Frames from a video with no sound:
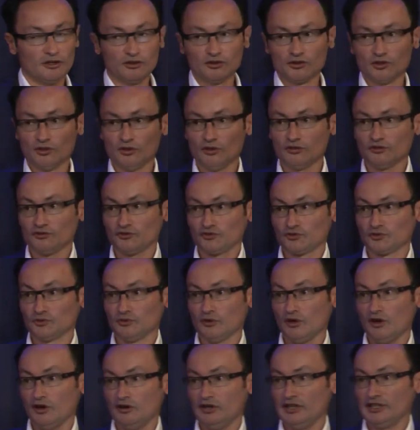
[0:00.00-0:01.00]
can't go
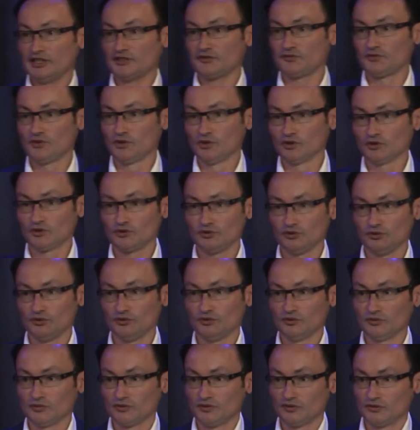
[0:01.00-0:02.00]
through all SFlow
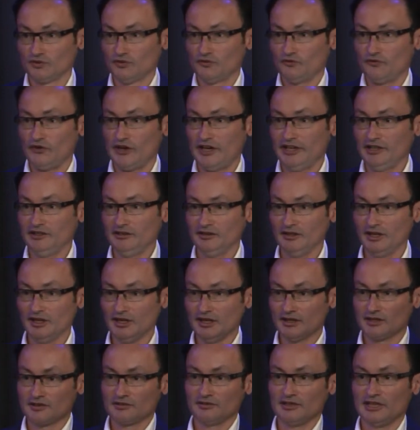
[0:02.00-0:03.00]
to find
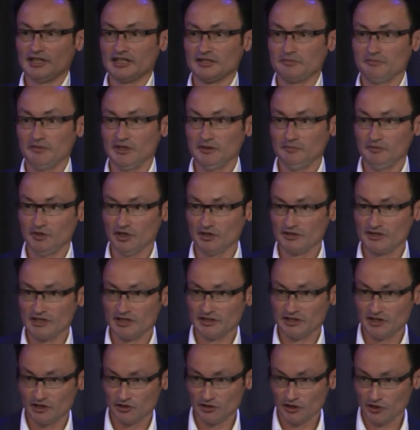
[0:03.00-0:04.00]
the last members
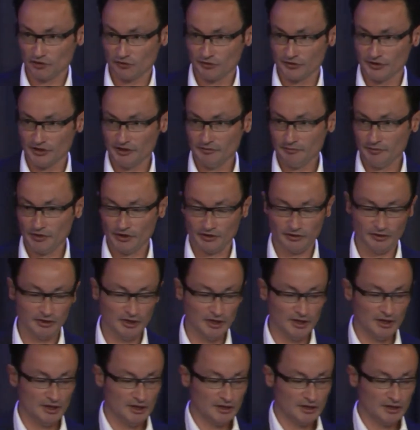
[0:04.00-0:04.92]
that did not renumber.